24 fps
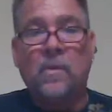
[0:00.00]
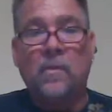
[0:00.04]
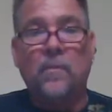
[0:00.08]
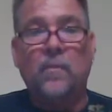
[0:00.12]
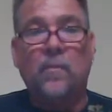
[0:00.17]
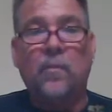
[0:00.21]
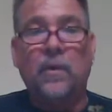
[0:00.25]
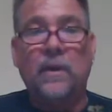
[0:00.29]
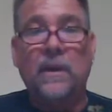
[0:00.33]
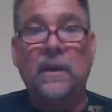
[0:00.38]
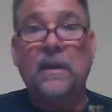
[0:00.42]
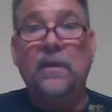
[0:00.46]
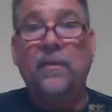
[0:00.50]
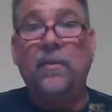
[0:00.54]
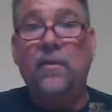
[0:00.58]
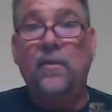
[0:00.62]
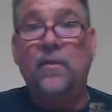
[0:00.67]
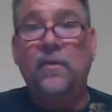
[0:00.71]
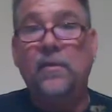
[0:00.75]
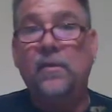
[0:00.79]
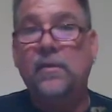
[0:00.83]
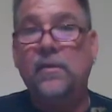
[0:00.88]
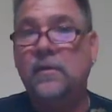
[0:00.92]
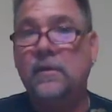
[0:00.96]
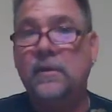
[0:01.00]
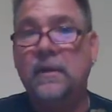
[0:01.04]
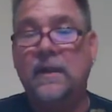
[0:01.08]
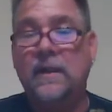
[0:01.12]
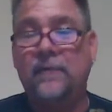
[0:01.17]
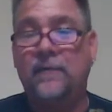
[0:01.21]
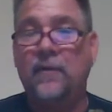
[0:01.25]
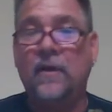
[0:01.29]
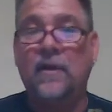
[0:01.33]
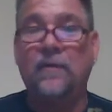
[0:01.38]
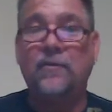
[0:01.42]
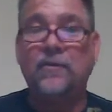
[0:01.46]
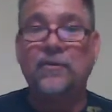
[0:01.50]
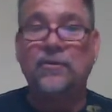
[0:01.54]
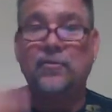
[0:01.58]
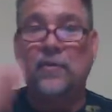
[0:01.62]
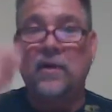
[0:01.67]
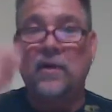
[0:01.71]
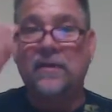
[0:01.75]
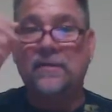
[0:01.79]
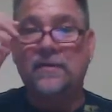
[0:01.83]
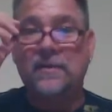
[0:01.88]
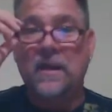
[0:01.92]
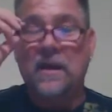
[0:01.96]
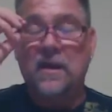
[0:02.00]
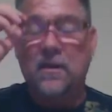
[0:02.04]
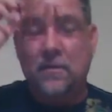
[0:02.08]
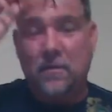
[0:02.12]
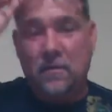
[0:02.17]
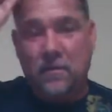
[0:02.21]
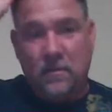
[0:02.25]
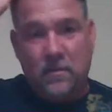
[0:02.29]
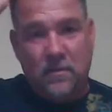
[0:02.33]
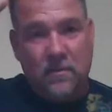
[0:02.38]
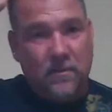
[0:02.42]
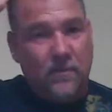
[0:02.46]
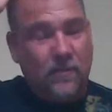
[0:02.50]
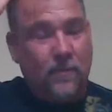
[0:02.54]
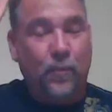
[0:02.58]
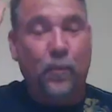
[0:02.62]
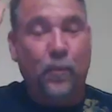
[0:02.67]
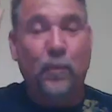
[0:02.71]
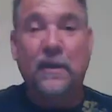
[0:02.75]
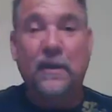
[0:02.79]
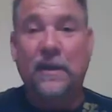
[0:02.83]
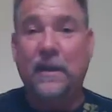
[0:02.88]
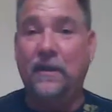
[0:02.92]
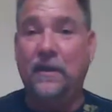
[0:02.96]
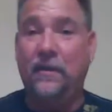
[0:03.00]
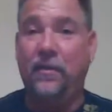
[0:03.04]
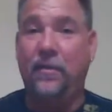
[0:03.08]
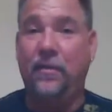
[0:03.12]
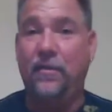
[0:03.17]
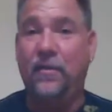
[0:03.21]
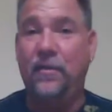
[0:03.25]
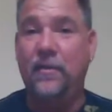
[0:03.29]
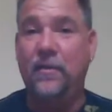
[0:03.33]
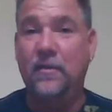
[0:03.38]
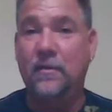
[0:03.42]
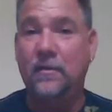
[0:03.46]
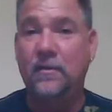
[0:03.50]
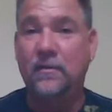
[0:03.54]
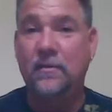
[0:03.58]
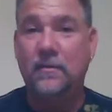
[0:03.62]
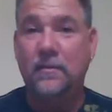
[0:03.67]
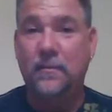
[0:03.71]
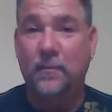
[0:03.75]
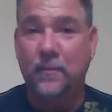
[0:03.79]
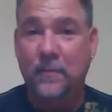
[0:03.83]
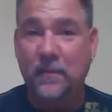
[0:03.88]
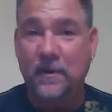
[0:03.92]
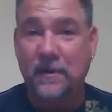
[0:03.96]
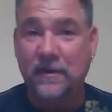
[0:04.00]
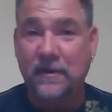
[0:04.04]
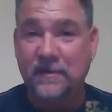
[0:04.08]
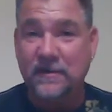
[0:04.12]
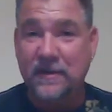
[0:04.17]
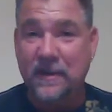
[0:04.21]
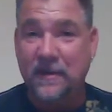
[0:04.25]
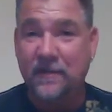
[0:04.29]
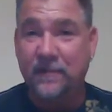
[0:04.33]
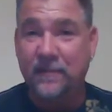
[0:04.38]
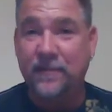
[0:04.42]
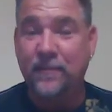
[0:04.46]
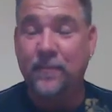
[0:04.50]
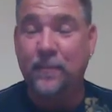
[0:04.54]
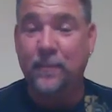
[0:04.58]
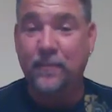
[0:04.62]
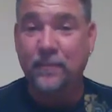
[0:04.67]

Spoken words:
Breathe. If you're ever stressed out, breathe instead of